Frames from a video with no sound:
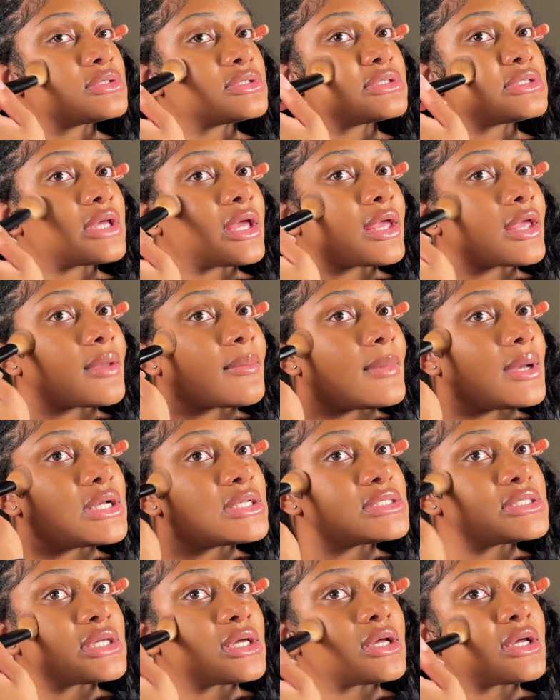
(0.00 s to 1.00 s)
taking my
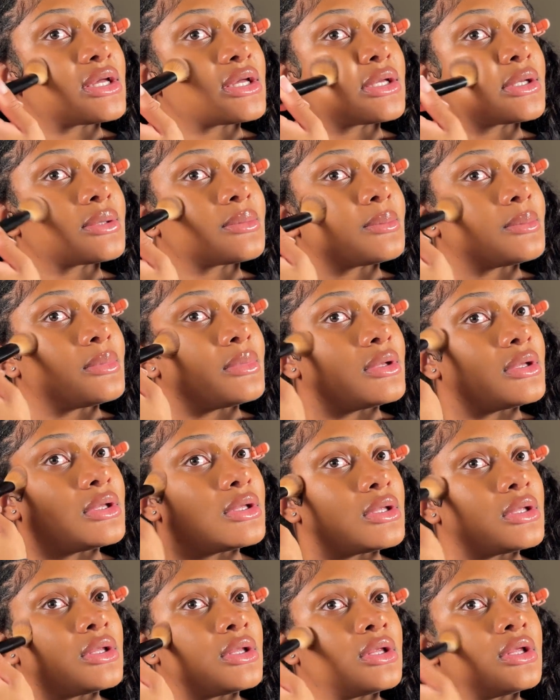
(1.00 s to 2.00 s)
time.
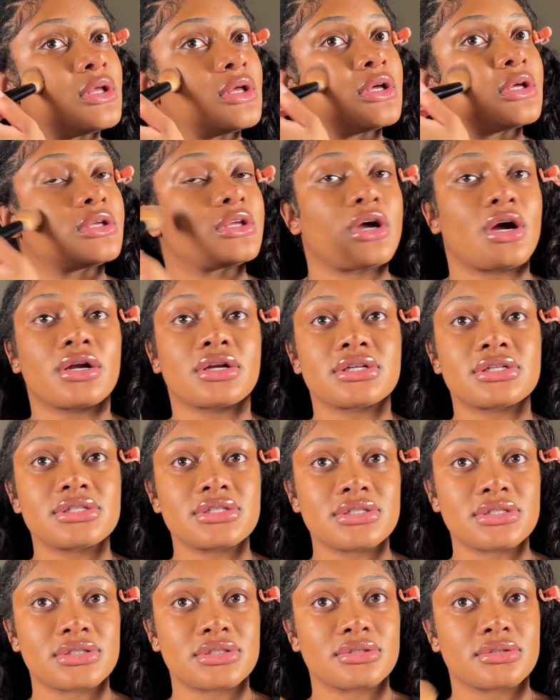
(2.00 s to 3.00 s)
Y'all,
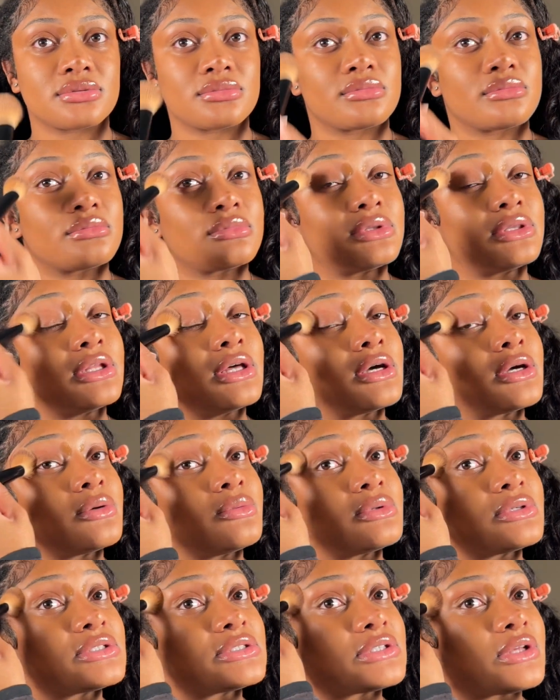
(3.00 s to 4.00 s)
this look
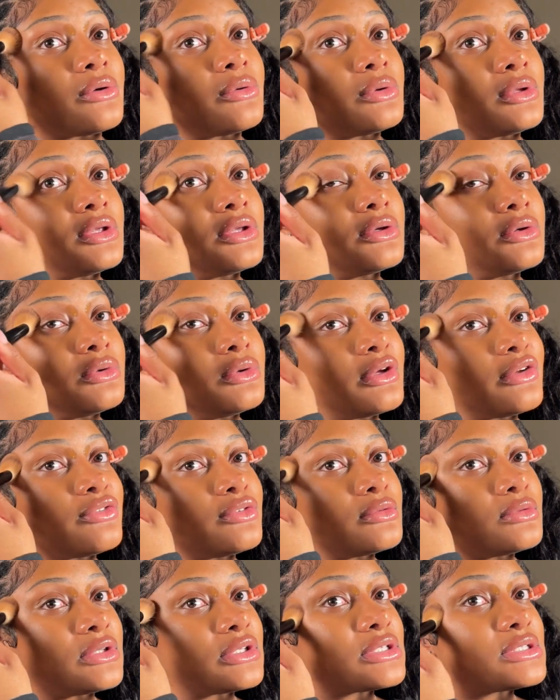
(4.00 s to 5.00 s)
was so cute. If
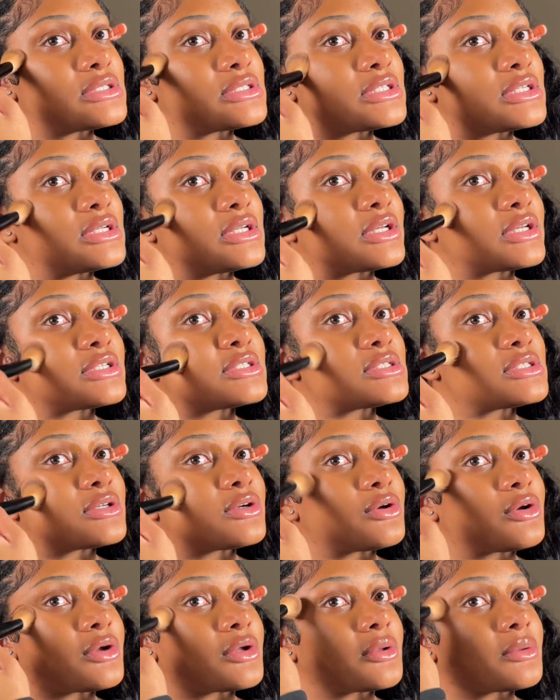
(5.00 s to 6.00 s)
you didn't see the
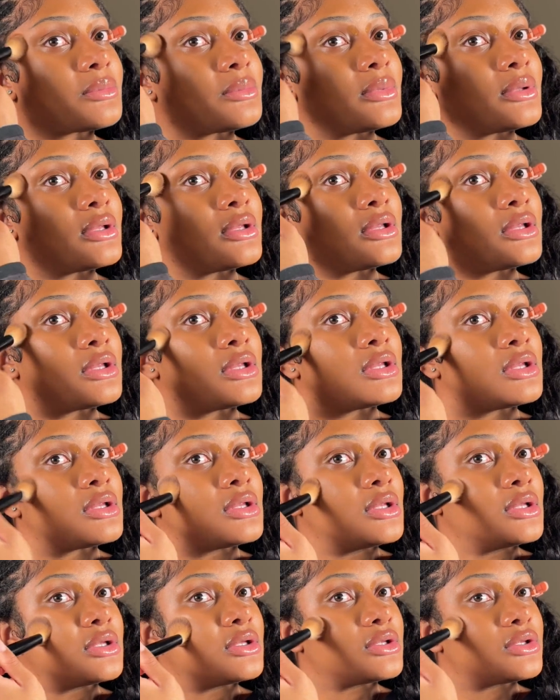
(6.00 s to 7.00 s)
Instagram,
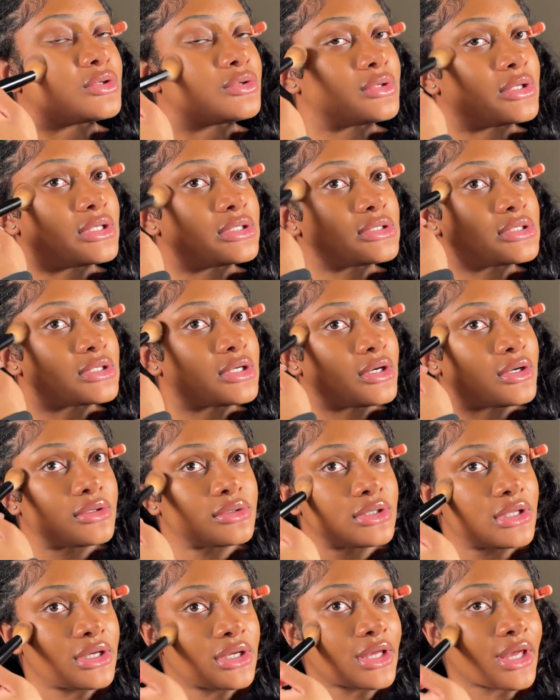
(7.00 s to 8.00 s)
you need to go
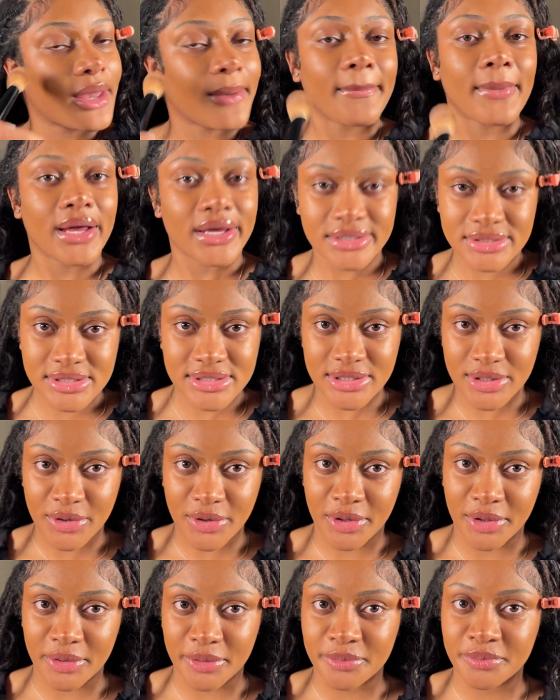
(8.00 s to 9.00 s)
look at my
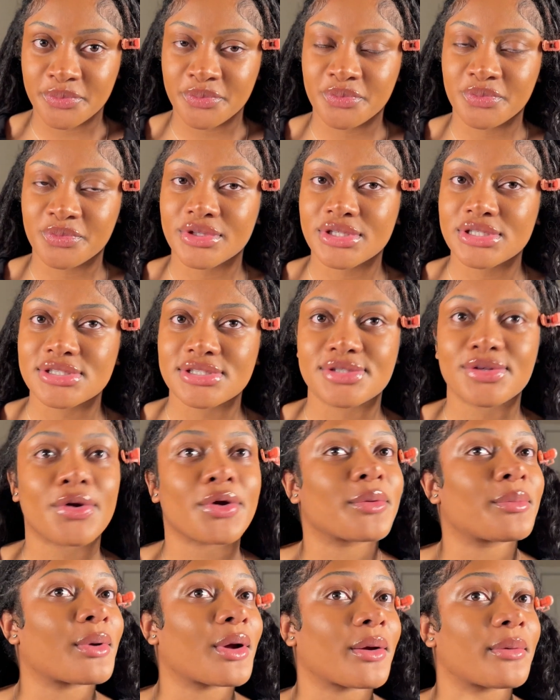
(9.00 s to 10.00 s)
Instagram,
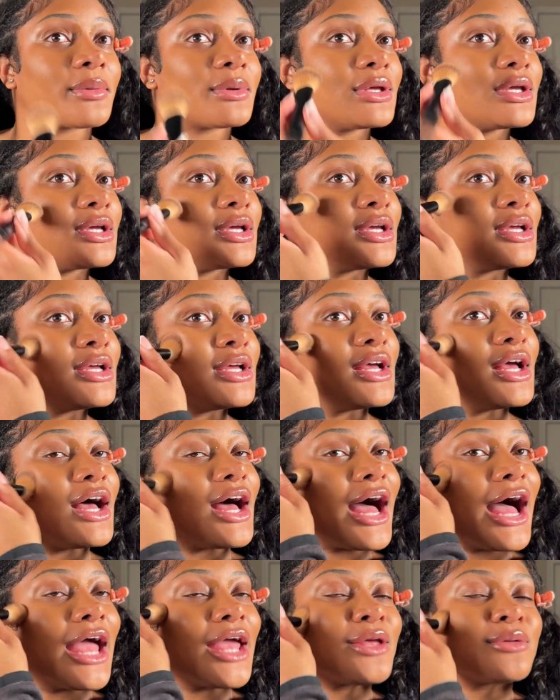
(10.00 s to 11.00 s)
Zaribarbi.
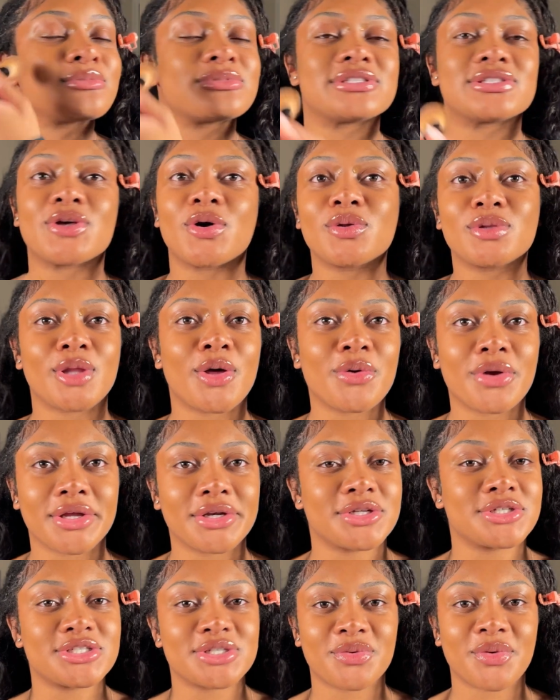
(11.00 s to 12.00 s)
I am so low
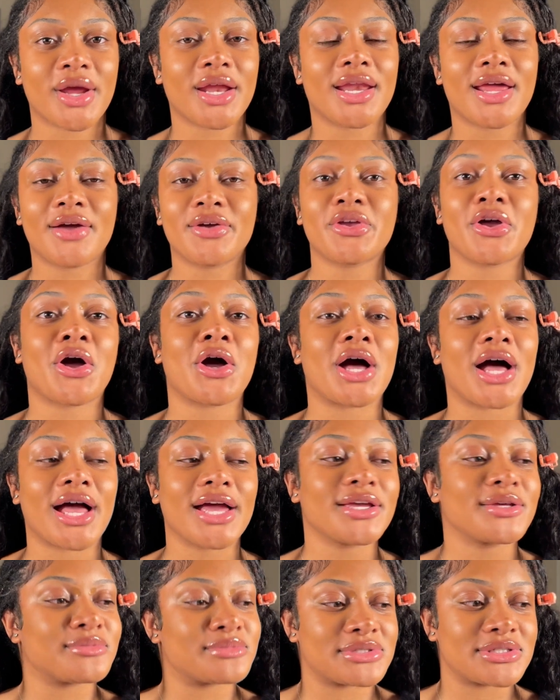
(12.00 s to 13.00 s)
energy right now, y'all. I
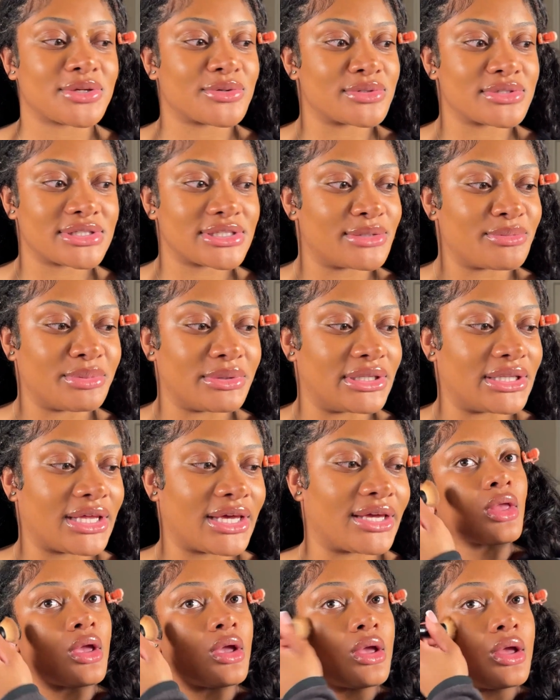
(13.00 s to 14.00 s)
am so sleepy.
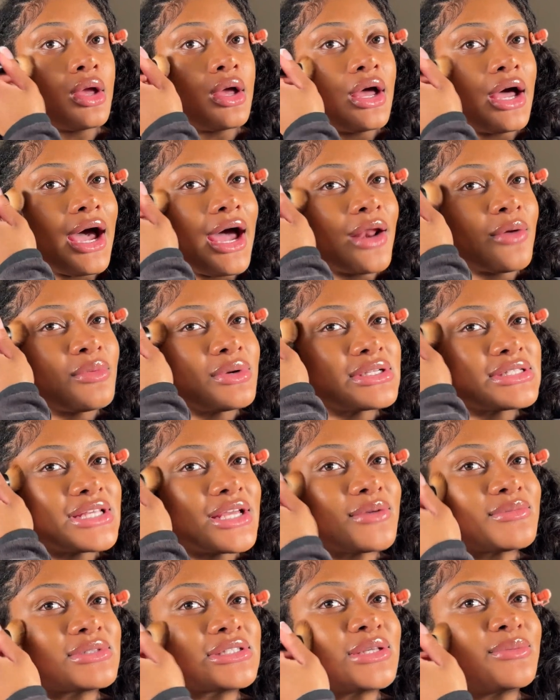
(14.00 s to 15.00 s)
Like, I don't want to say
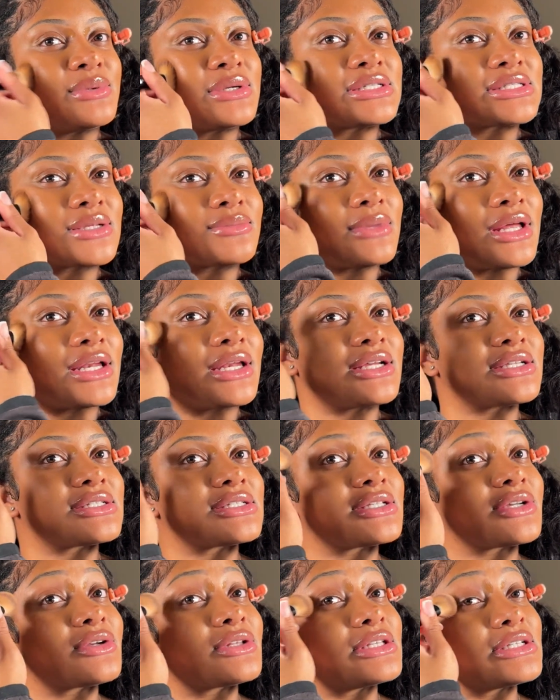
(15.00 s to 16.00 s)
I'm sleepy because I'm not
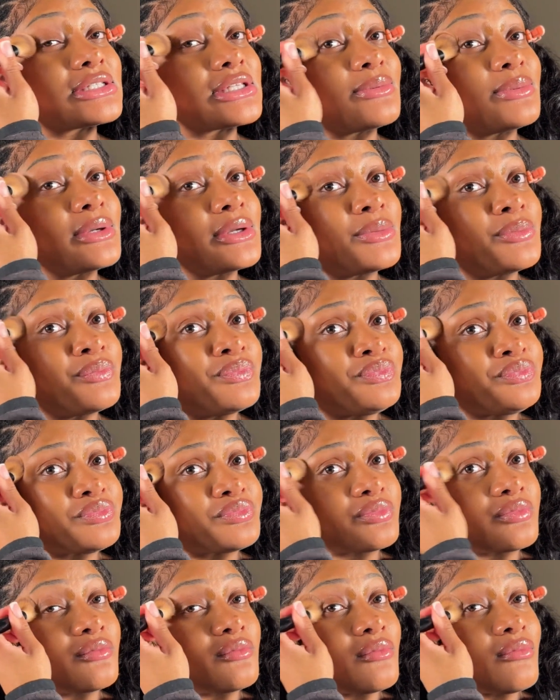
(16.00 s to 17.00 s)
necessarily sleepy.
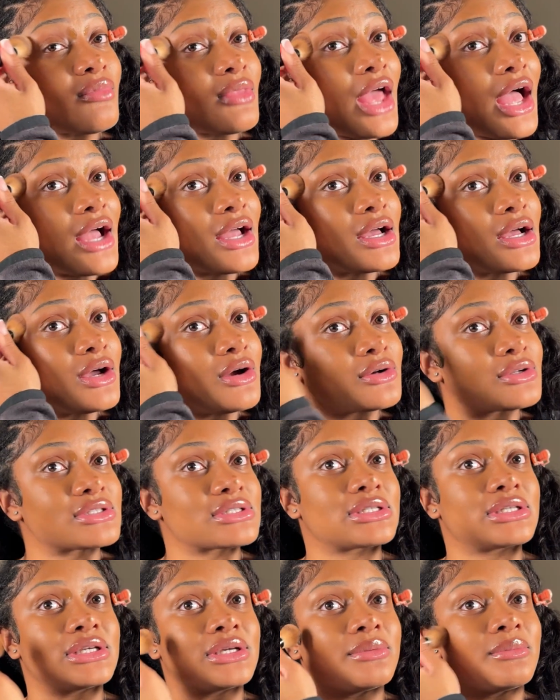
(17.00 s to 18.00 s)
I could go to
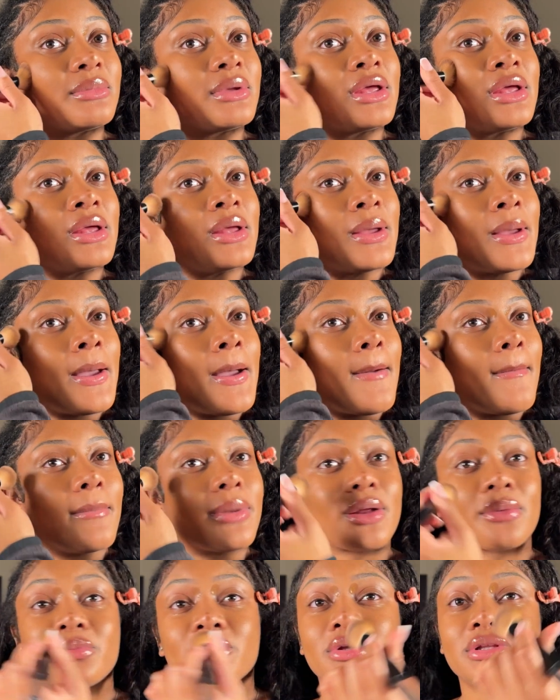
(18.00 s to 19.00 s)
sleep, but
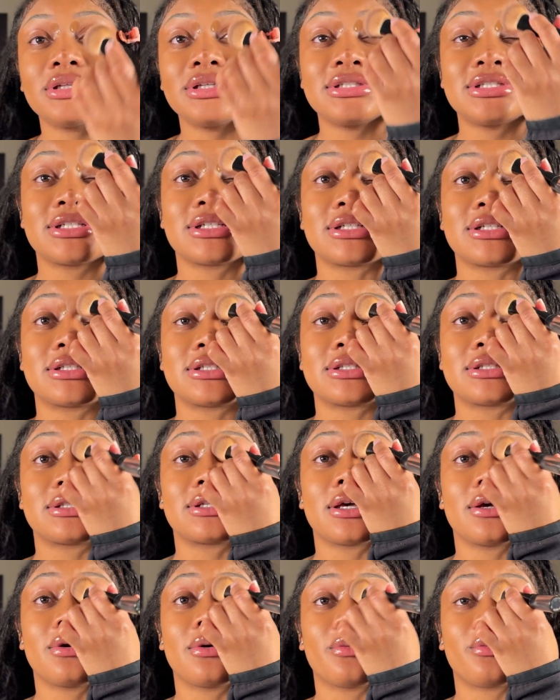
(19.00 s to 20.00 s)
I'm really just
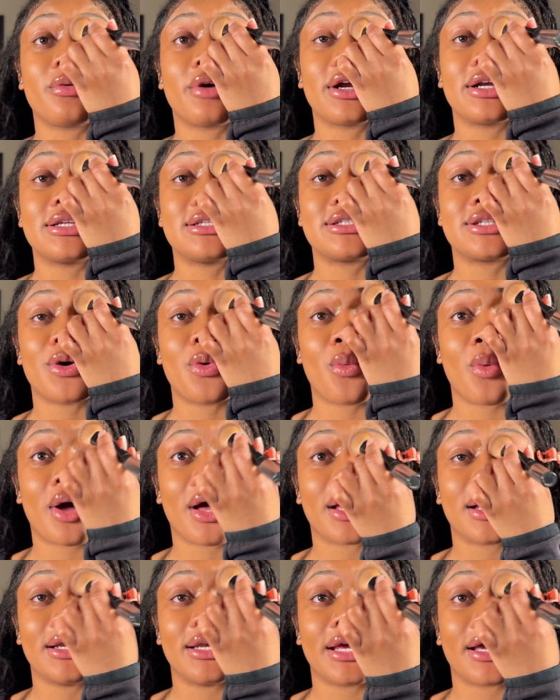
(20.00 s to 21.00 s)
ready to
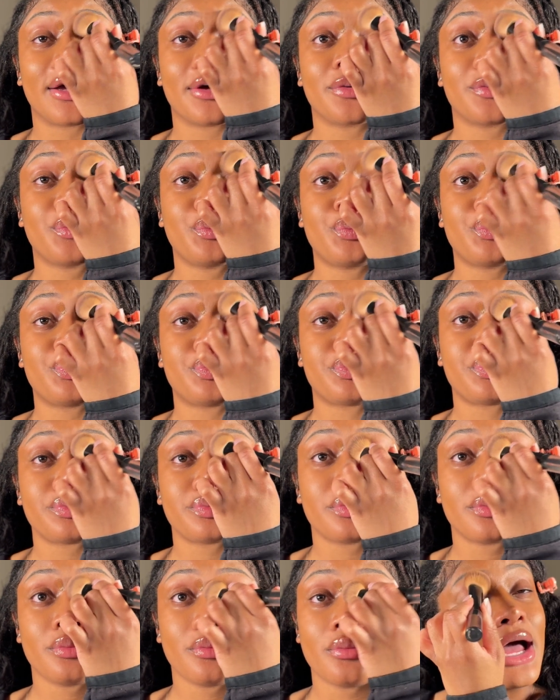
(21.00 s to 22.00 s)
wind down.
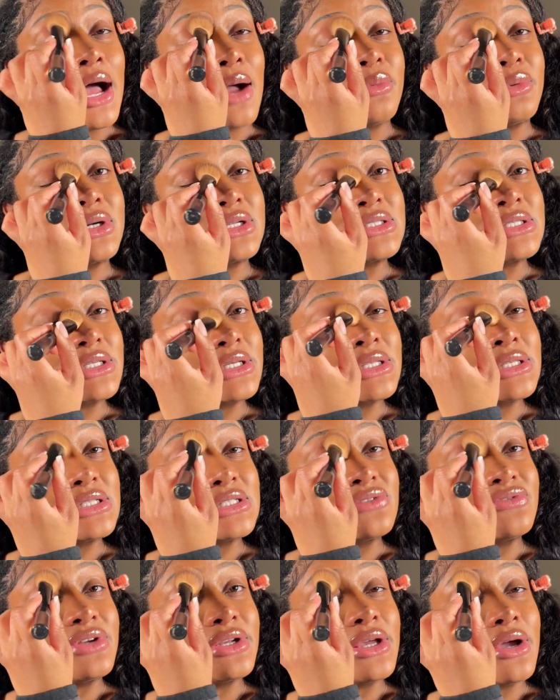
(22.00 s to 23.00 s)
I wanted to get
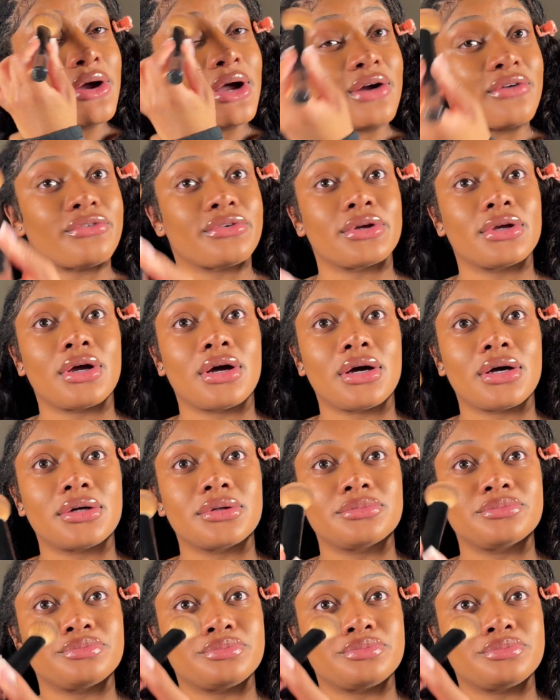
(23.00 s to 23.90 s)
this video out for y'all